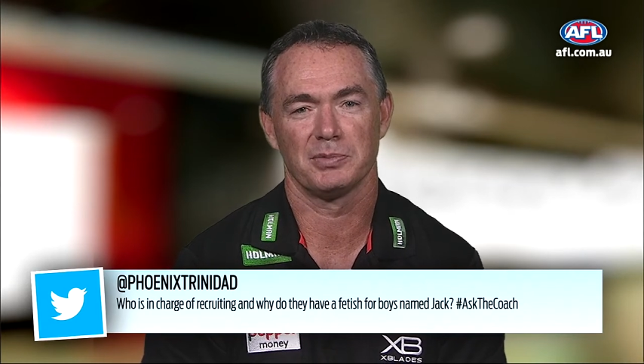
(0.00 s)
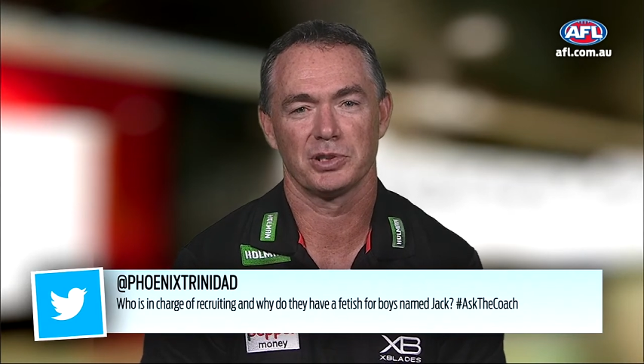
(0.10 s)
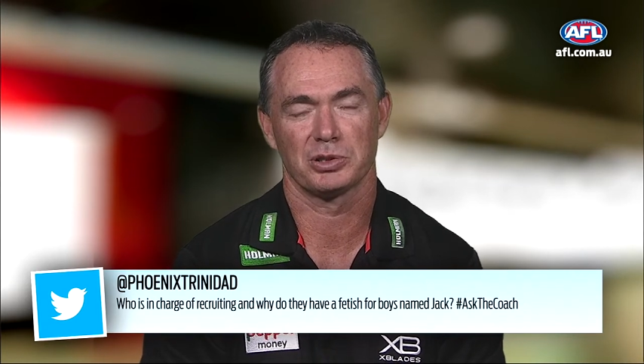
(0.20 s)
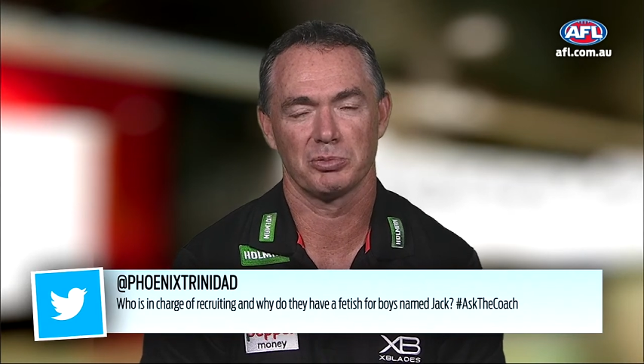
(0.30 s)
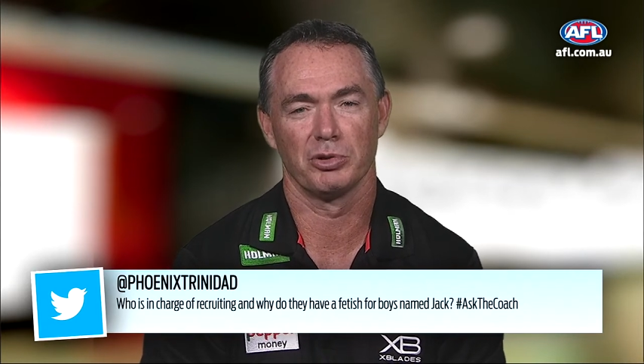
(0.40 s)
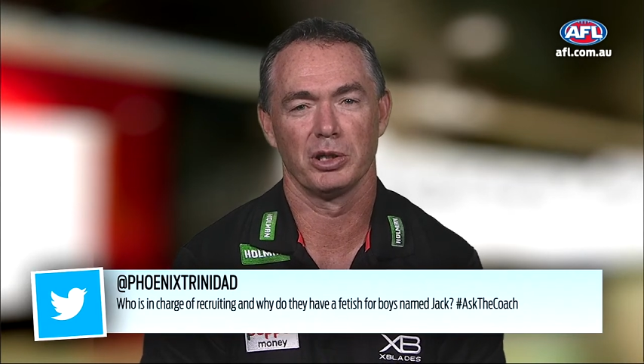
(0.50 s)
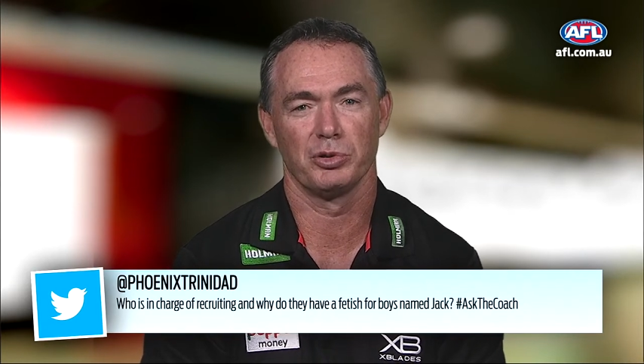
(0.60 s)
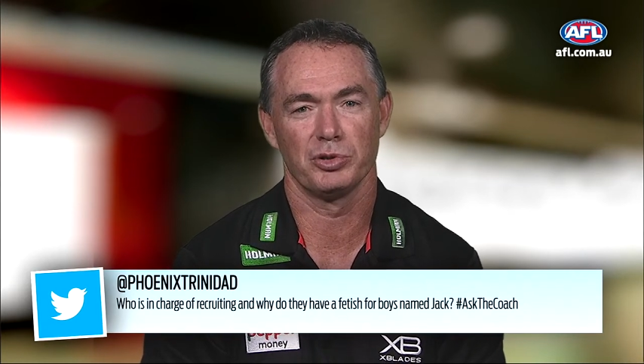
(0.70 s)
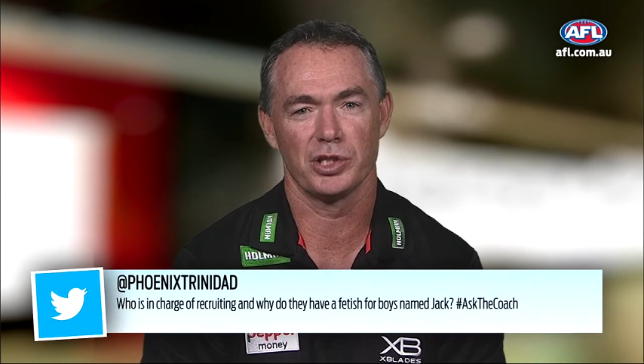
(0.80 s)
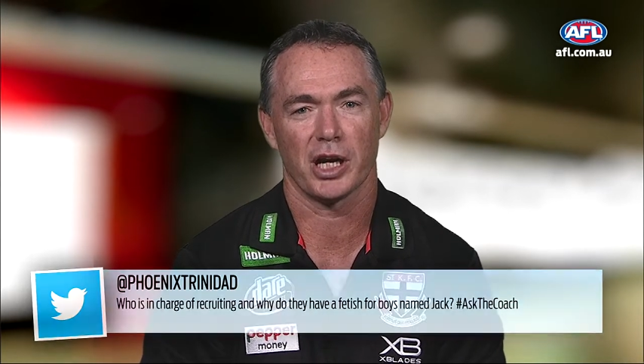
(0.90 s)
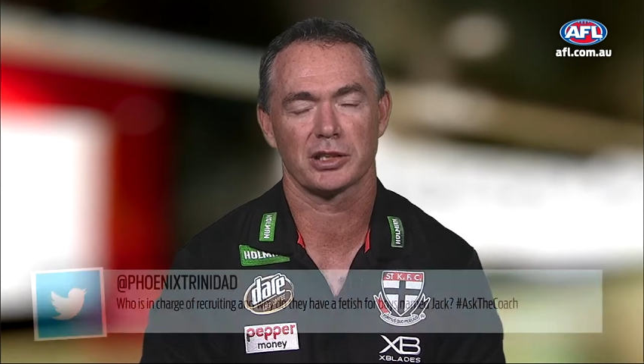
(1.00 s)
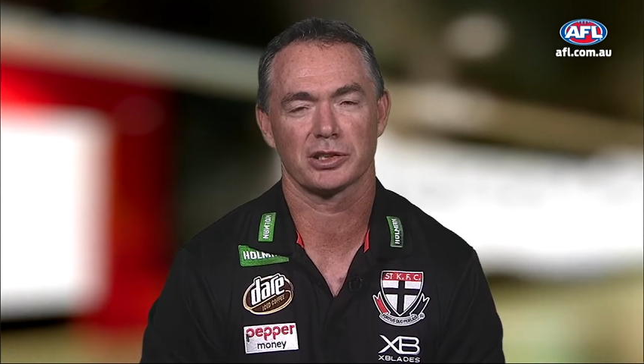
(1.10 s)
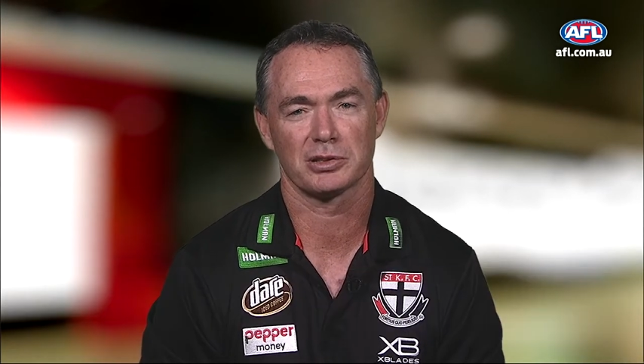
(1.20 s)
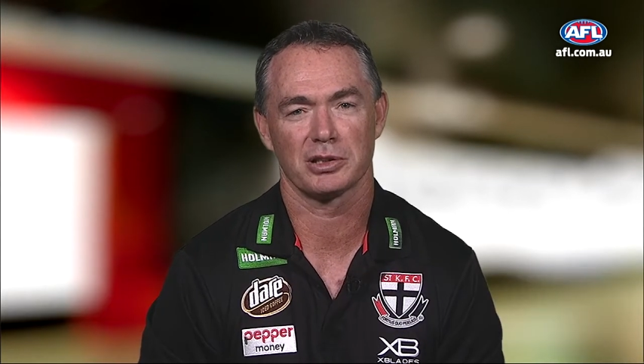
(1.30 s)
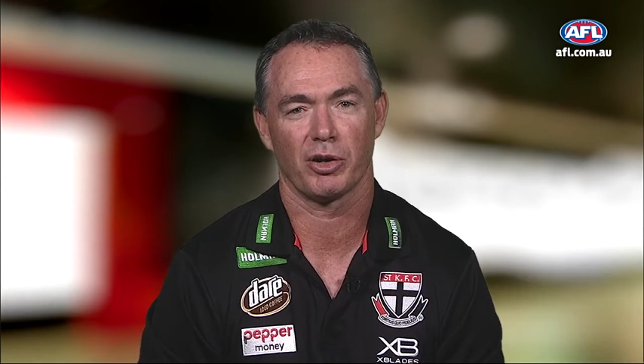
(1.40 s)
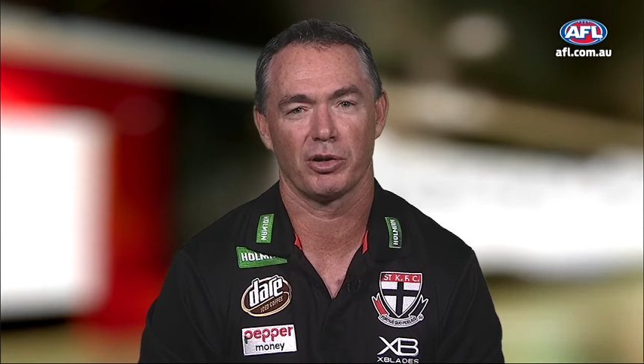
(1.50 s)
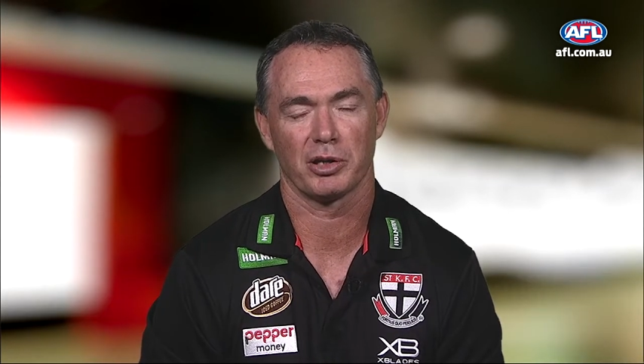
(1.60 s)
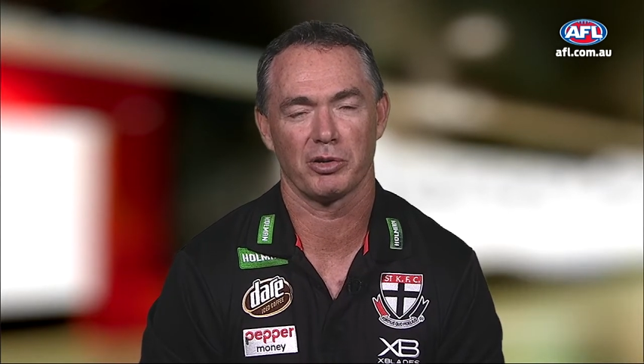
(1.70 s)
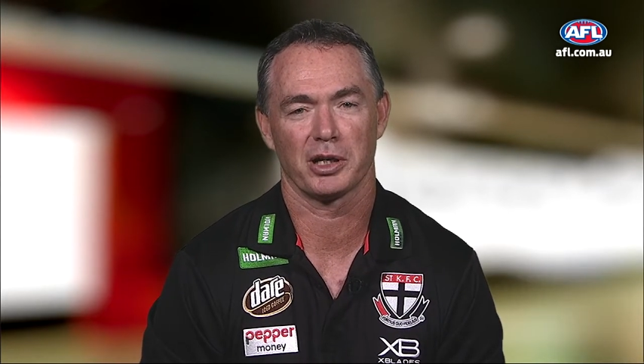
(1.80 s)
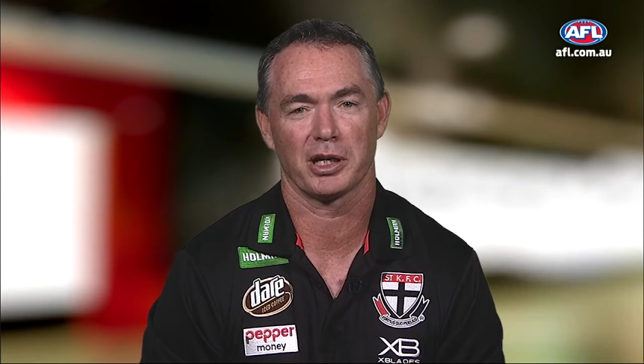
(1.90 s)
there's some really good jacks on,
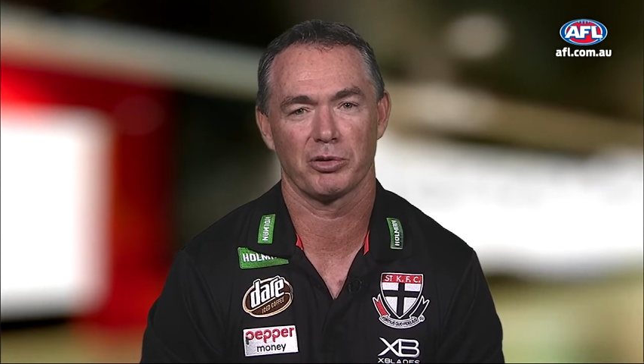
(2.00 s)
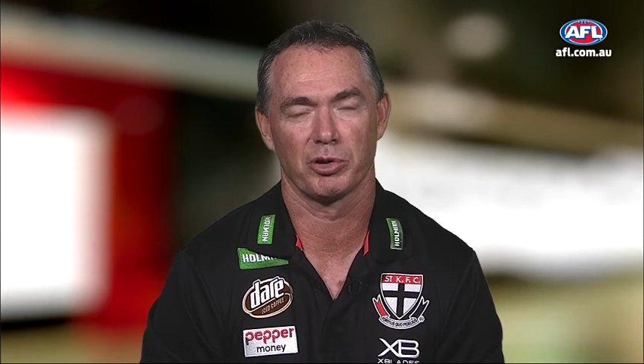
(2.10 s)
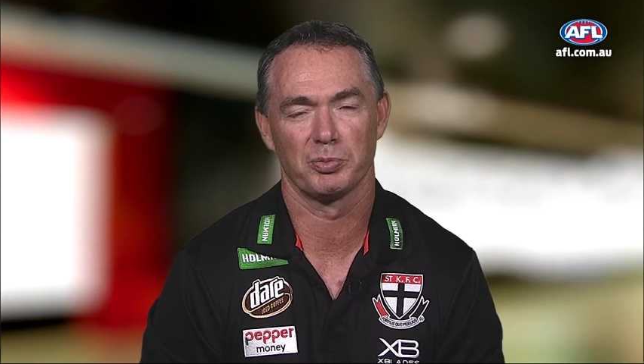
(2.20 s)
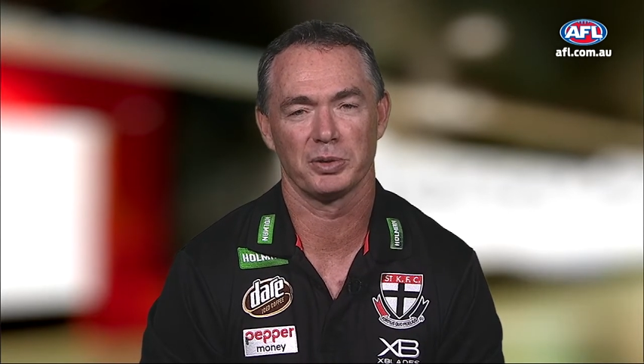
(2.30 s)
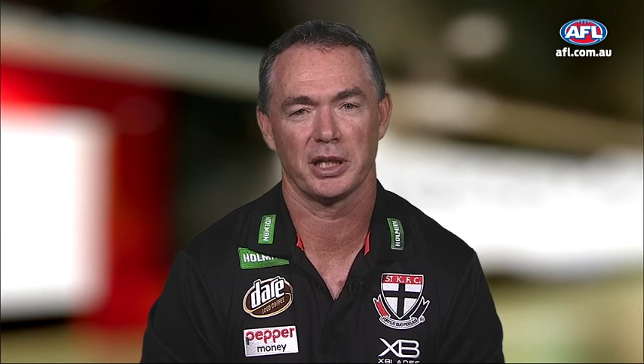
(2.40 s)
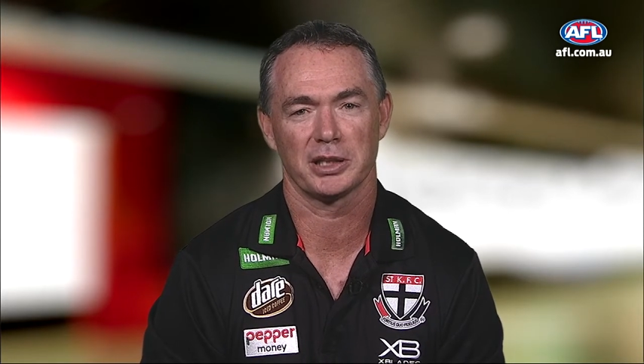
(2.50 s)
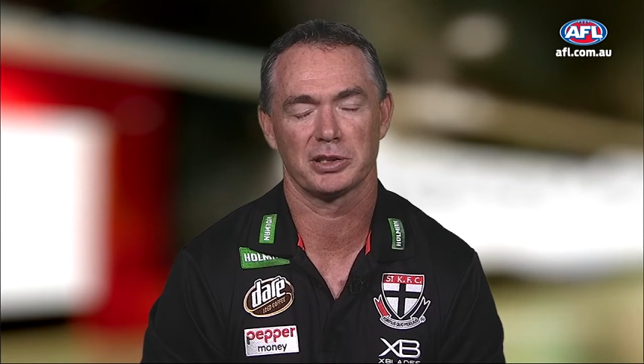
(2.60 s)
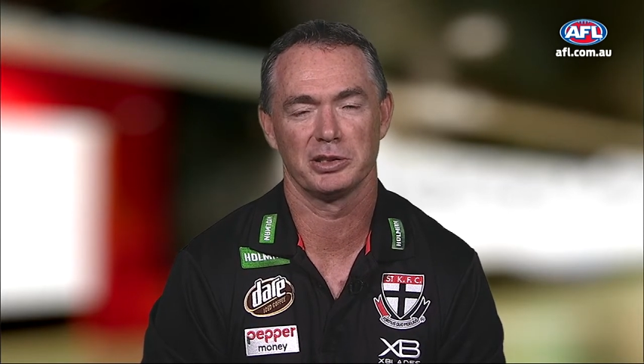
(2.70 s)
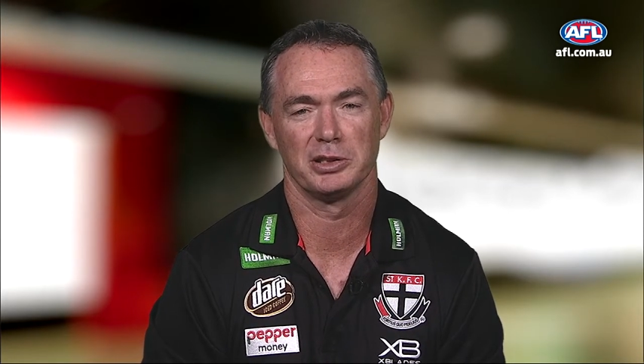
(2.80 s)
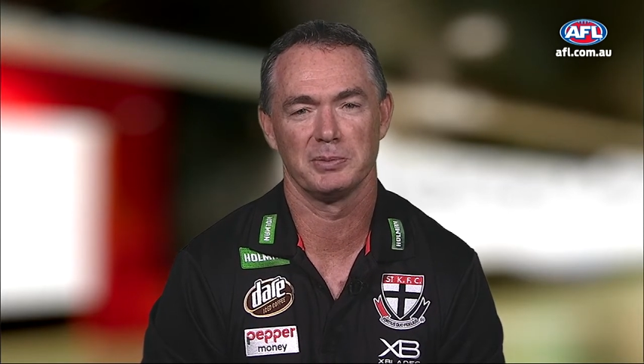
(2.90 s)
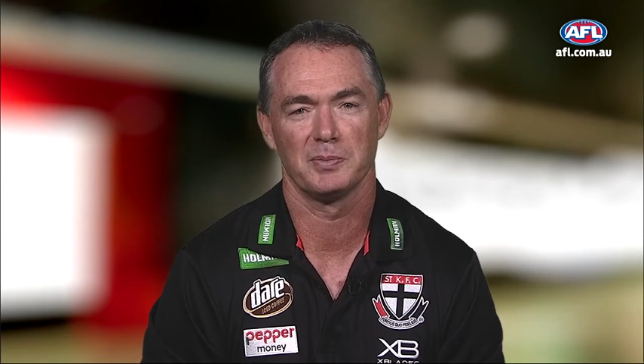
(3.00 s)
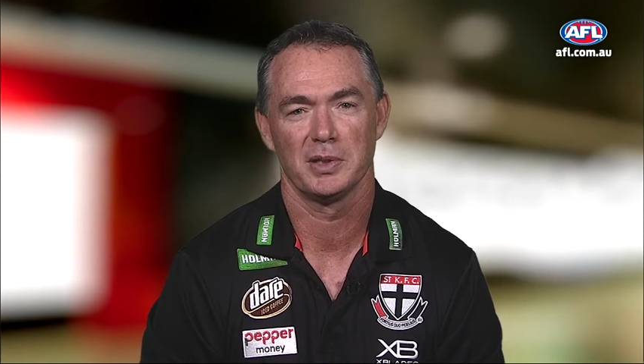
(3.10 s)
on our group in our team,